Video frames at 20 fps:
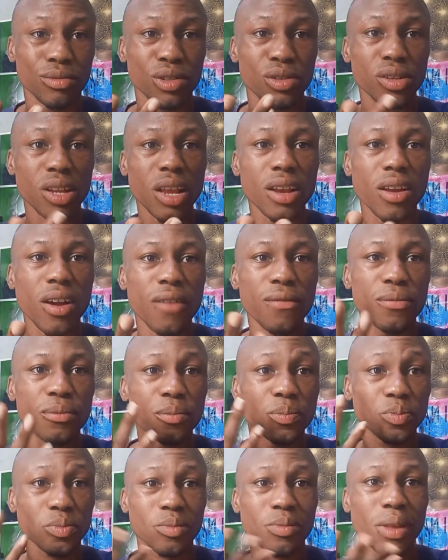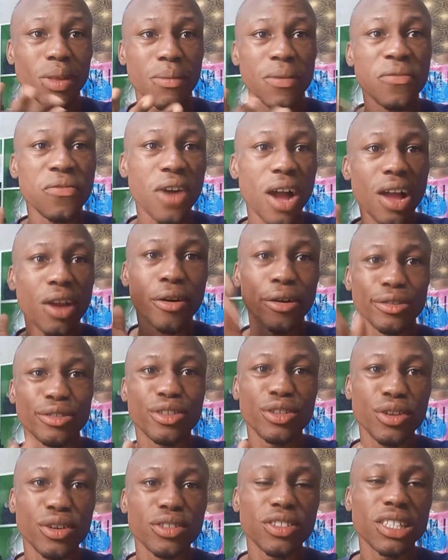good enough. Before I
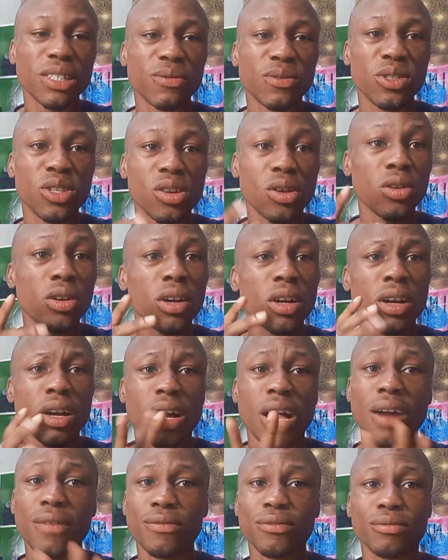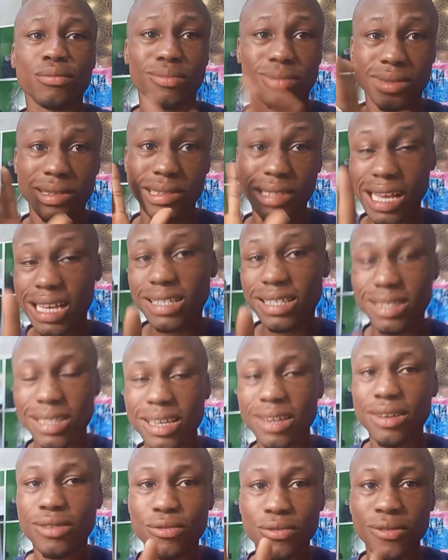continue on this video, let's
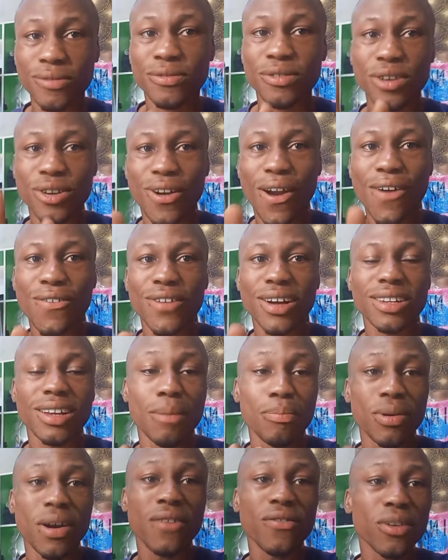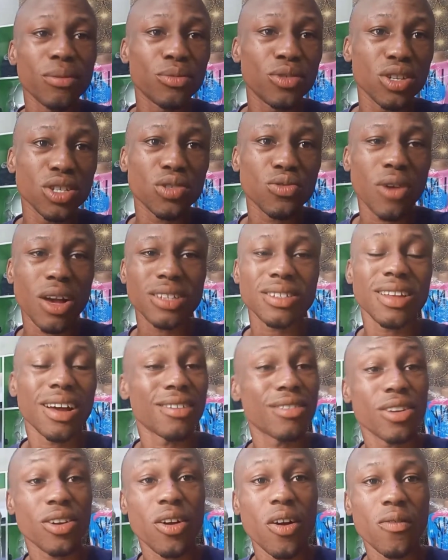say we've recovered. Apart from those ones that
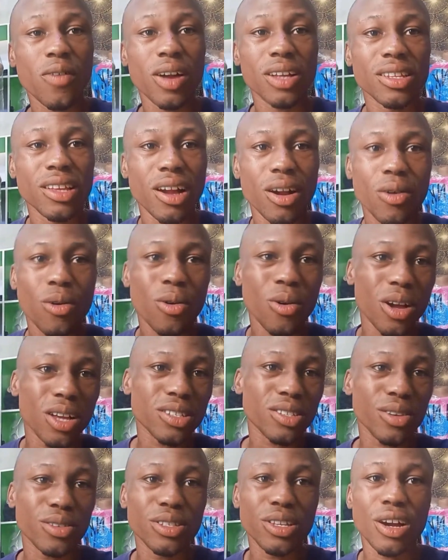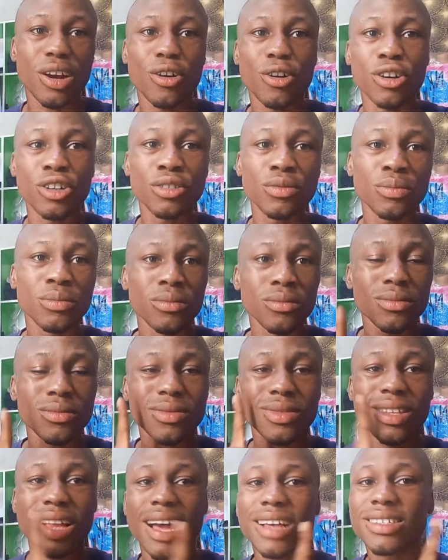recovered their coins on their own,
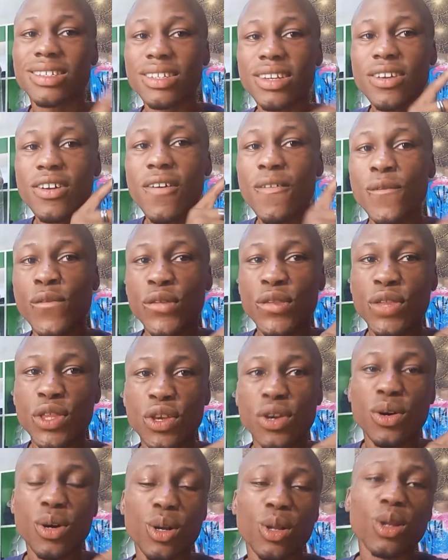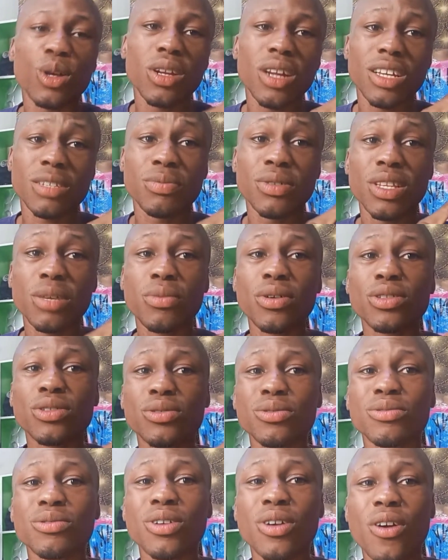that single video alone has been able
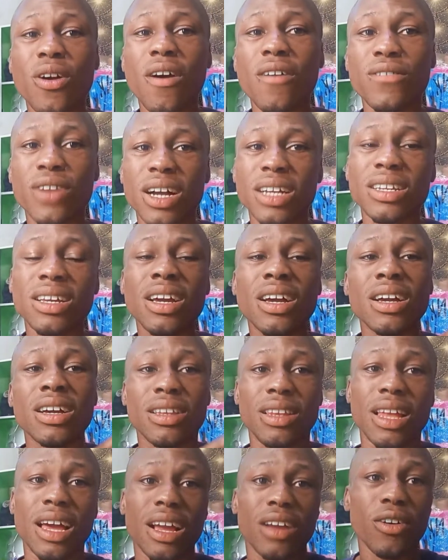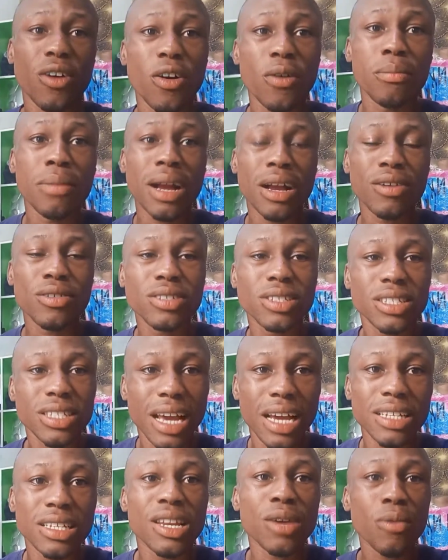to recover. Like on my own
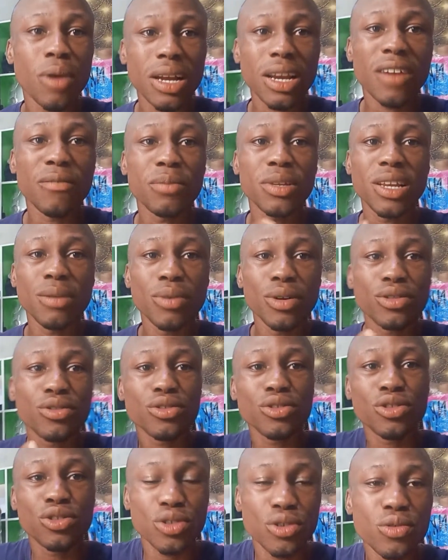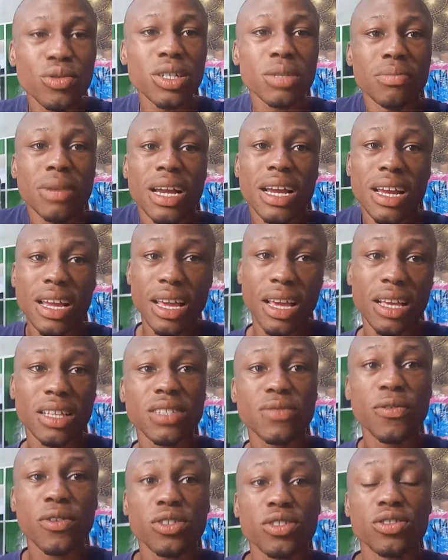side, the one I've been able to do with my
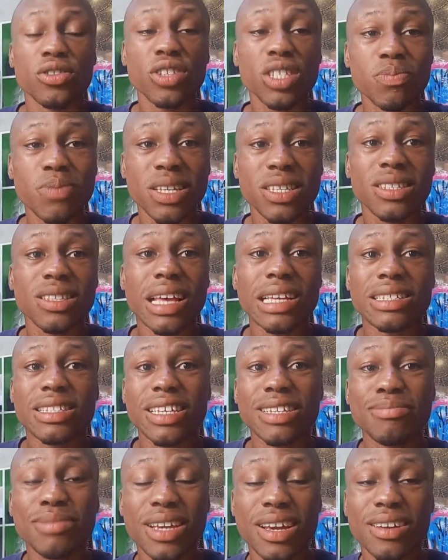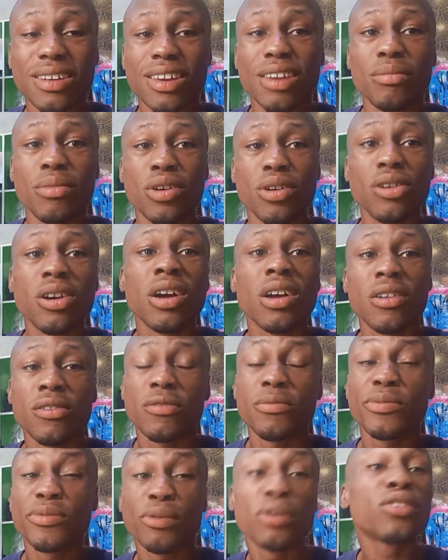hands for those persons that send me an email,
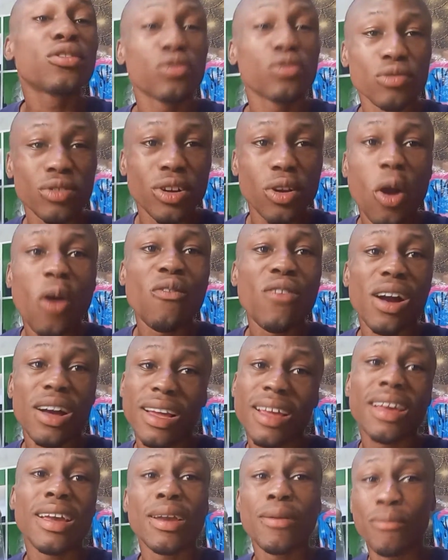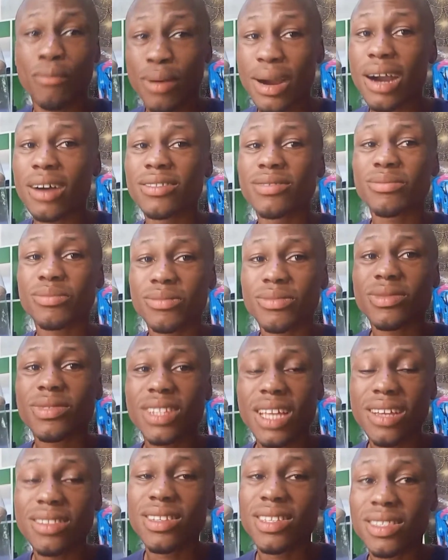we've been able to recover about
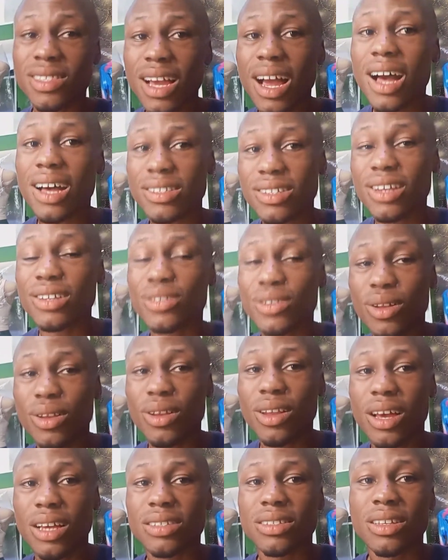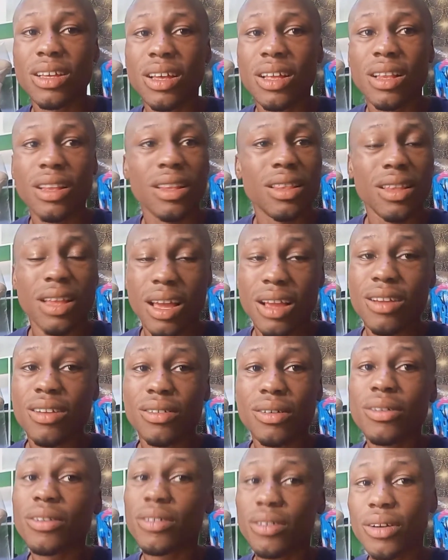$30,000. Like
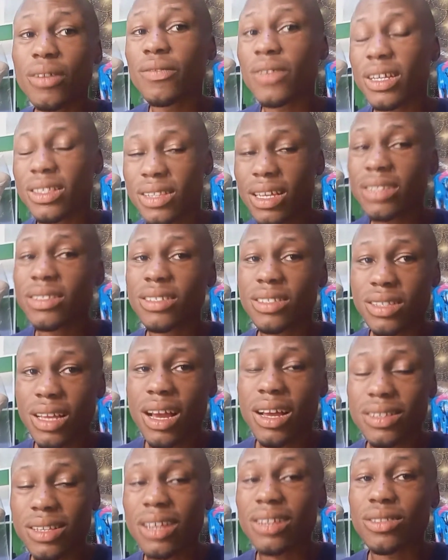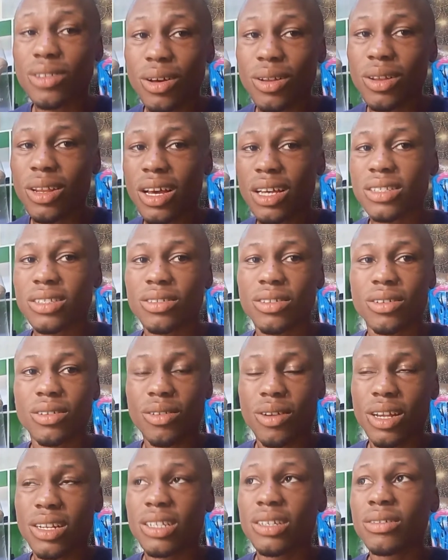over $30,000
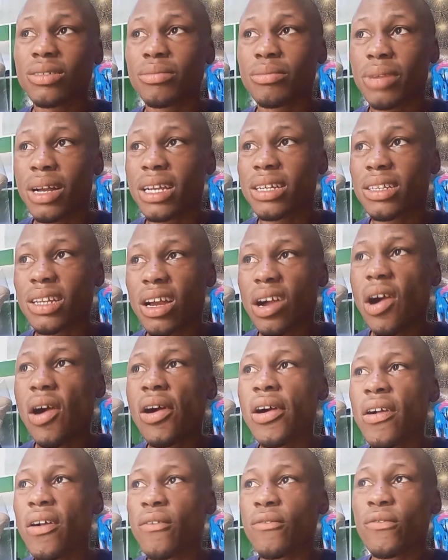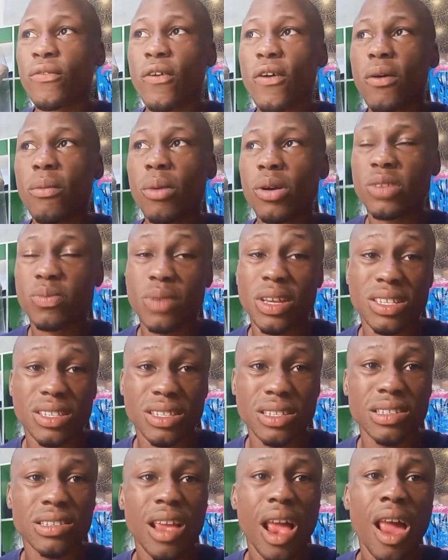already by now for most
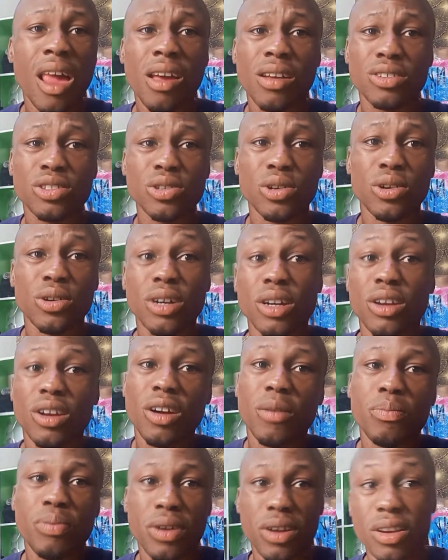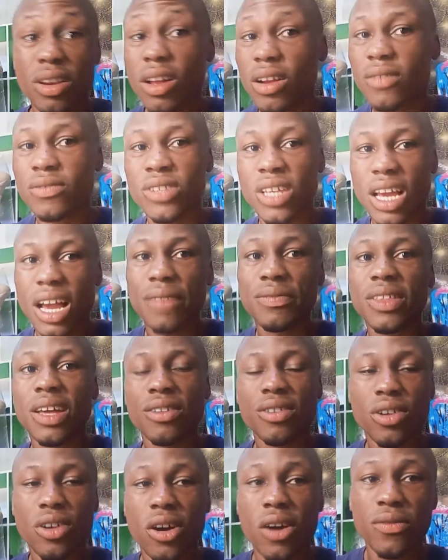persons. So a lot of them, after
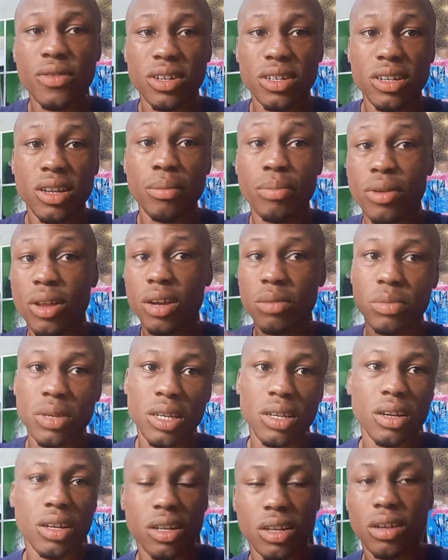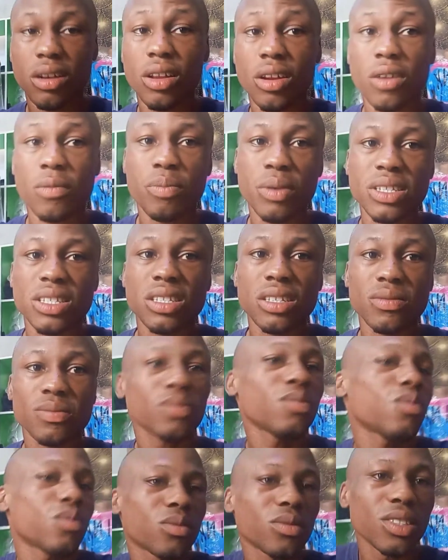recovering, they block me, and a lot of person,
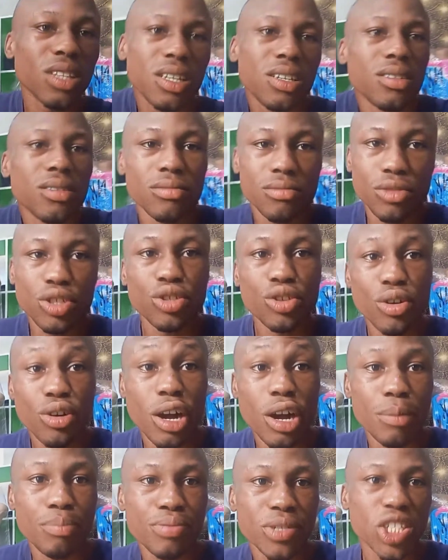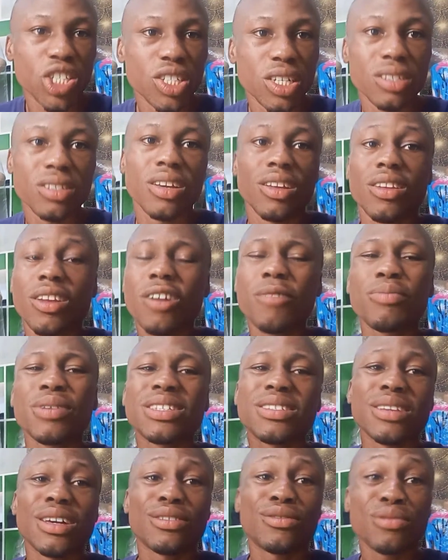they appreciate. A lot of
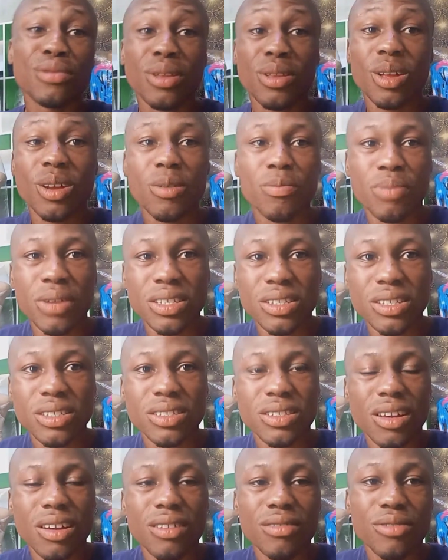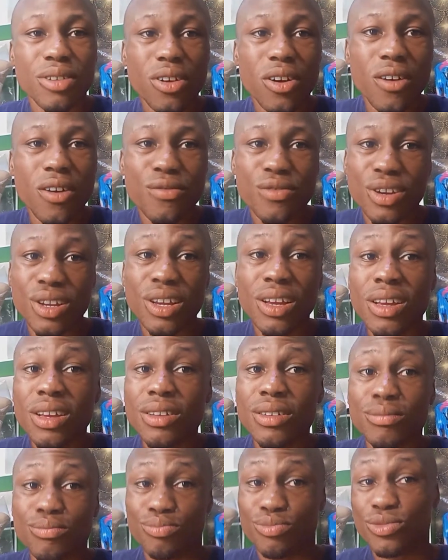person, I do a lot of persons recovering
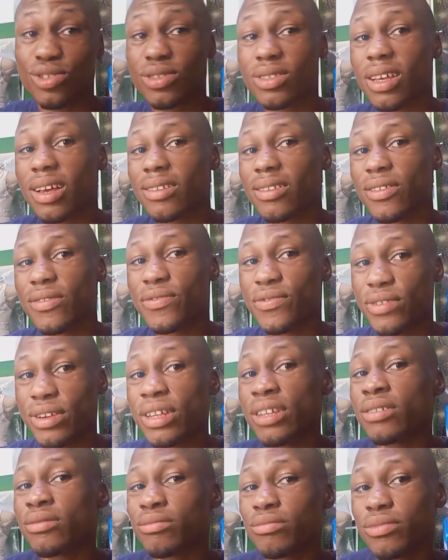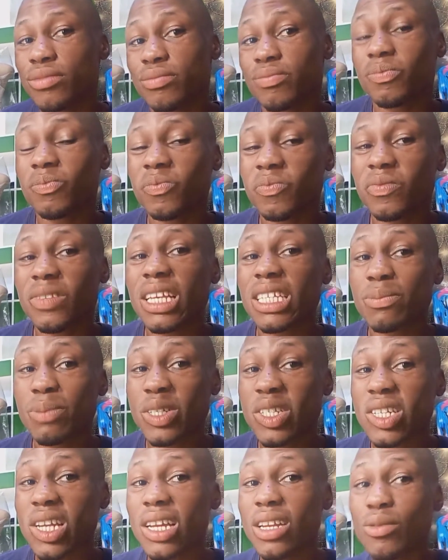totally free,
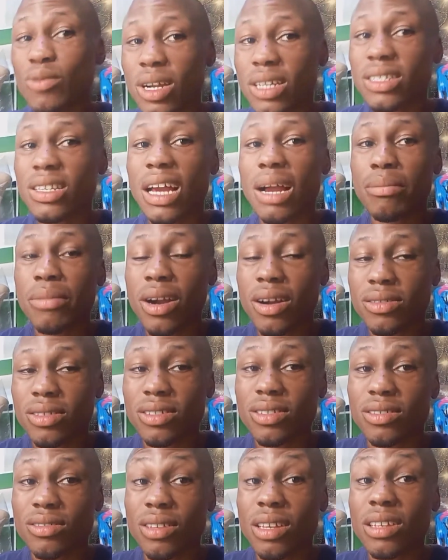especially when the amount is